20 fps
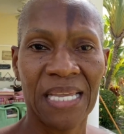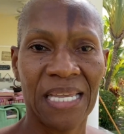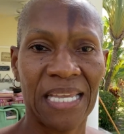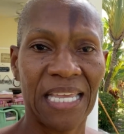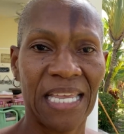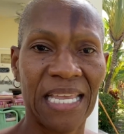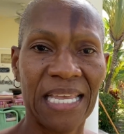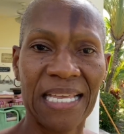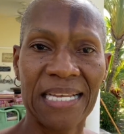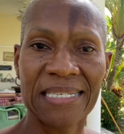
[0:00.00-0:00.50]

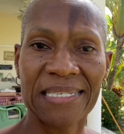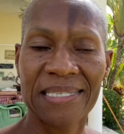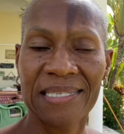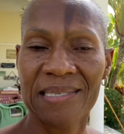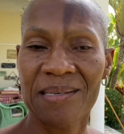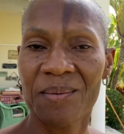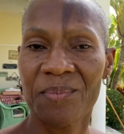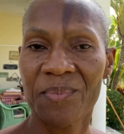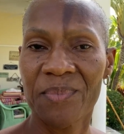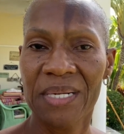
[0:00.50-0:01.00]
and
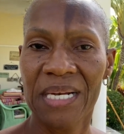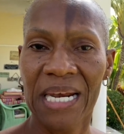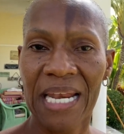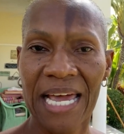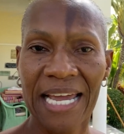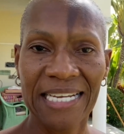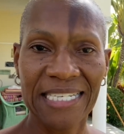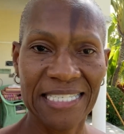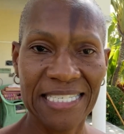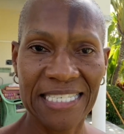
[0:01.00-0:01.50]
some
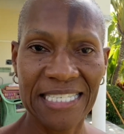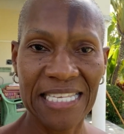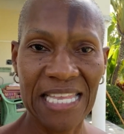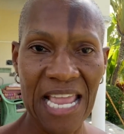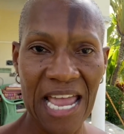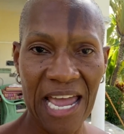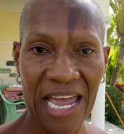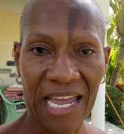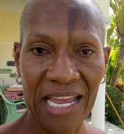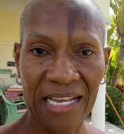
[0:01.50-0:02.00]
light
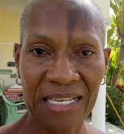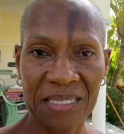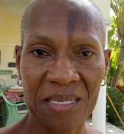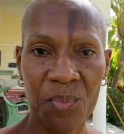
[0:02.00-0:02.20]
snacks.